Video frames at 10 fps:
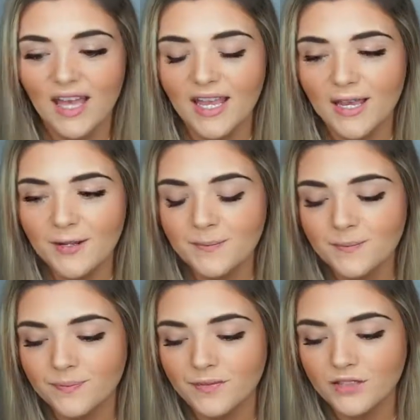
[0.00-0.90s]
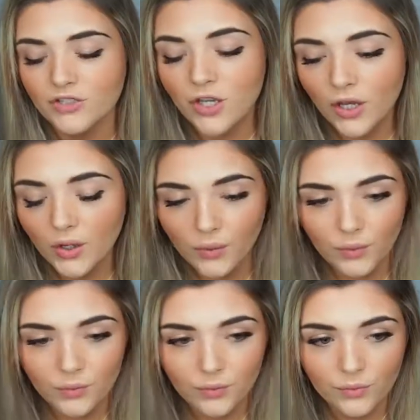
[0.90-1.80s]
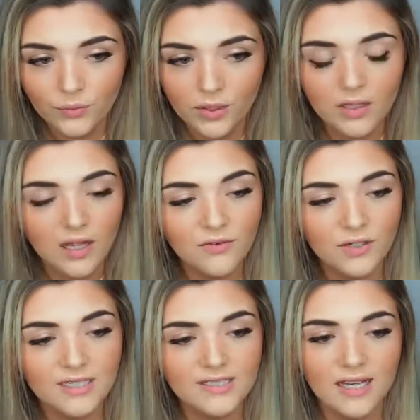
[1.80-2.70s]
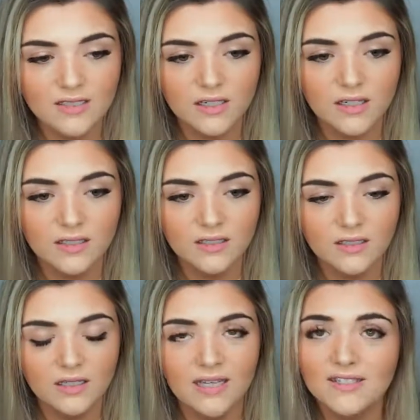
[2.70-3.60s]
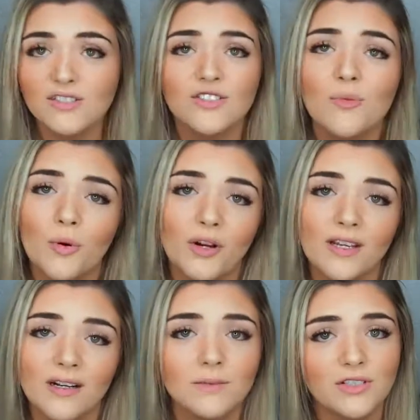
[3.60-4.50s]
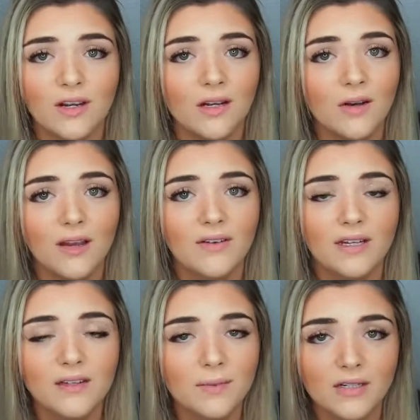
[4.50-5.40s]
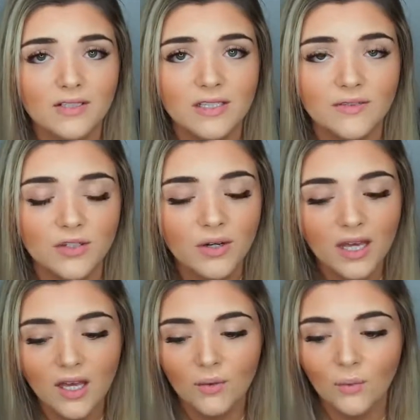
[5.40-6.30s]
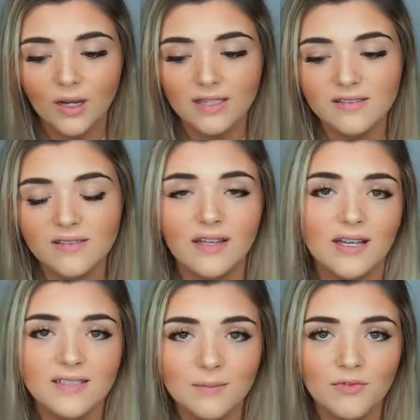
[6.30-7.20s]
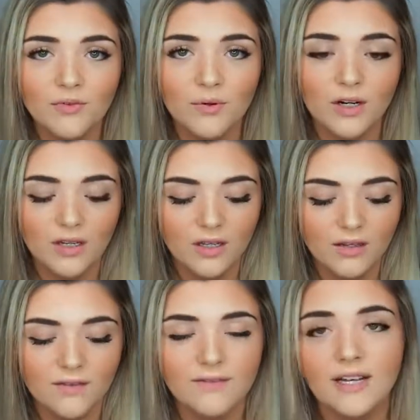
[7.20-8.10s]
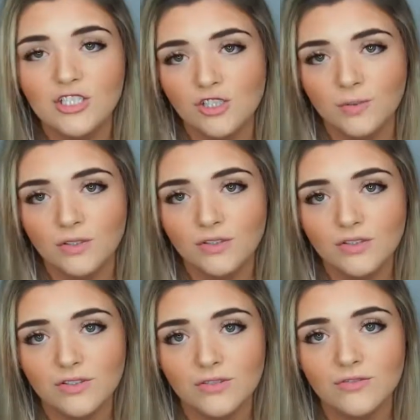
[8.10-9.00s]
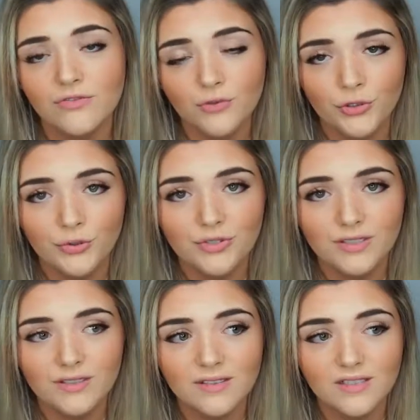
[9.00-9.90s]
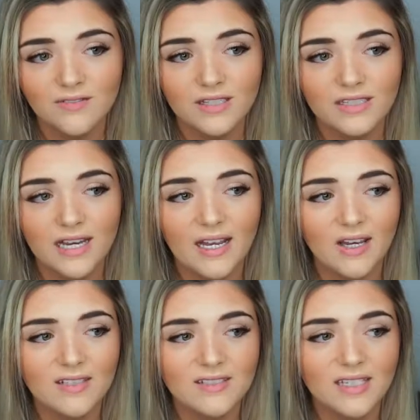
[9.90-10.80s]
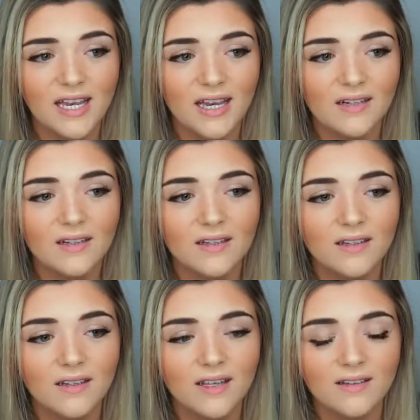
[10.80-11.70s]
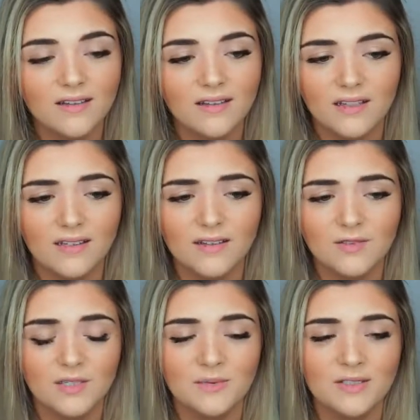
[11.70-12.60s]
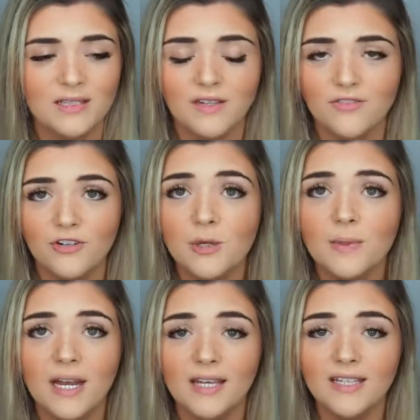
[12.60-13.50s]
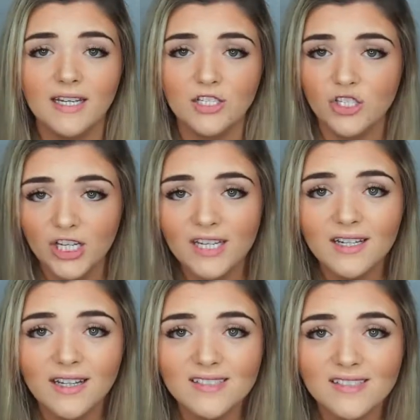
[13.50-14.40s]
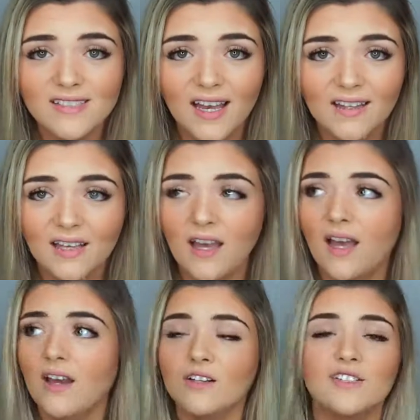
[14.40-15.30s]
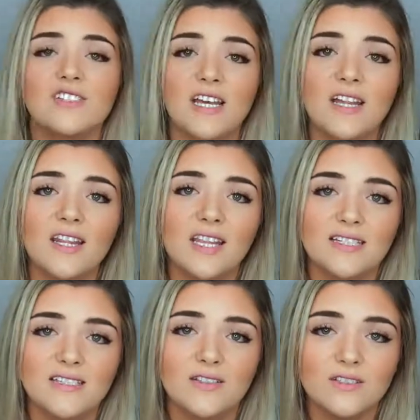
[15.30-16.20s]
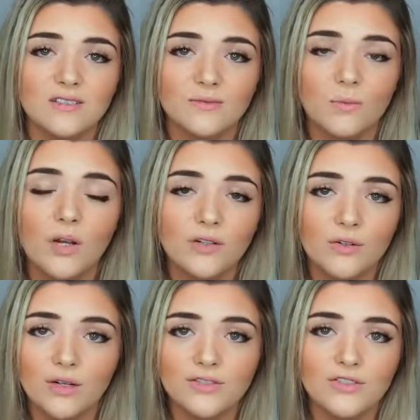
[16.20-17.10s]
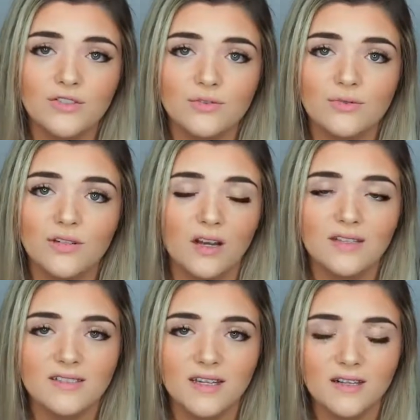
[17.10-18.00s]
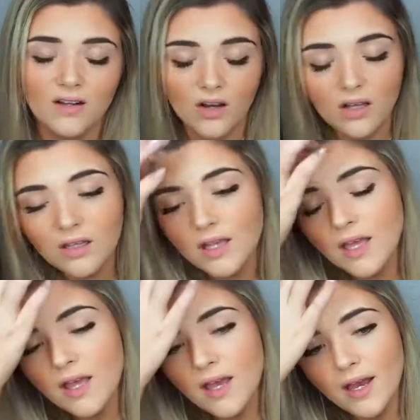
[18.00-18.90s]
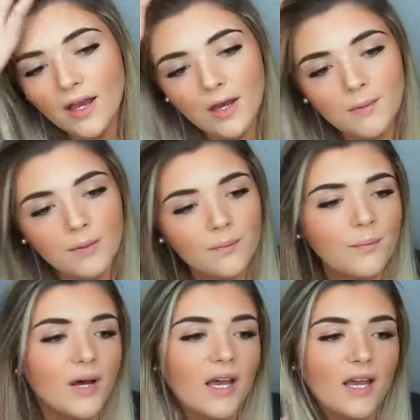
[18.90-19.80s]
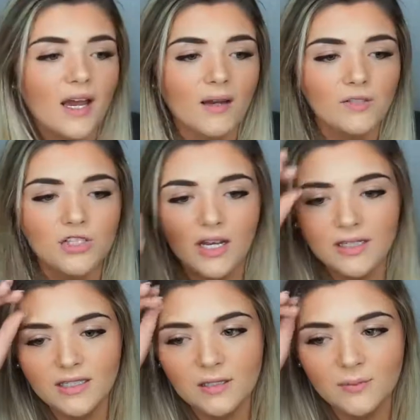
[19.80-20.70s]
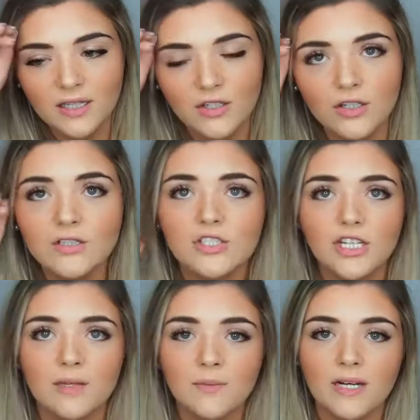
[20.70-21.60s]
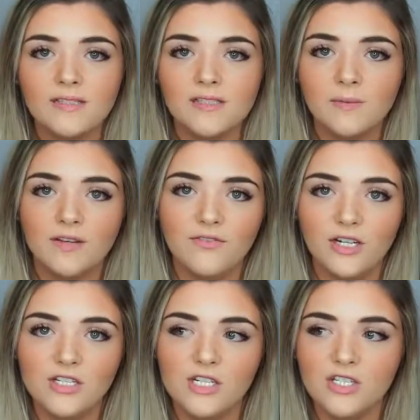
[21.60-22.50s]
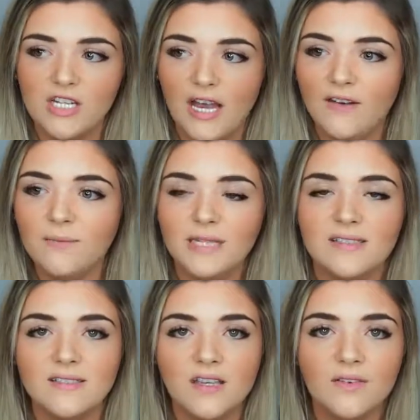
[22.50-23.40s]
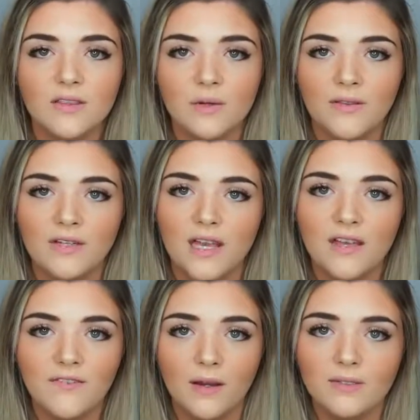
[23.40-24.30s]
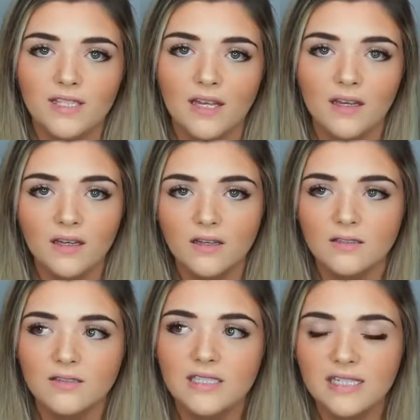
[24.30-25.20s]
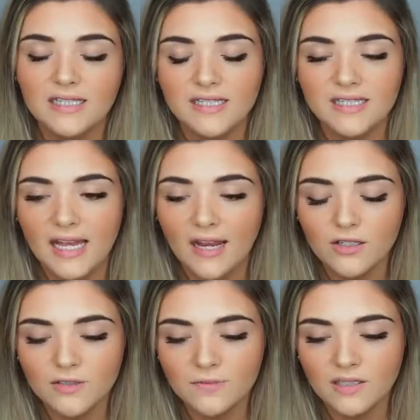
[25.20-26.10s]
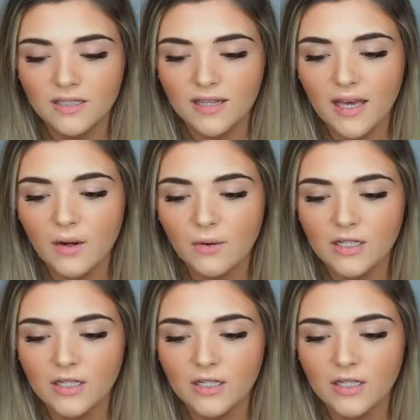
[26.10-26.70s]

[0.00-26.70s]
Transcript: And so a lot of what I snacked on, and this is so boring, and I'm sorry I don't have anything better to give you, was, like I said before, vegetables, fruit, stuff like that. I honestly had, and like this makes me sound like a freak, but I had like chicken as a snack. Like I understand that that sounds one, gross, two, not exciting at all. Um, but I would try and keep like cooked chicken breast in my fridge and just have pieces of it throughout the day if I was like needing to snack or something like that.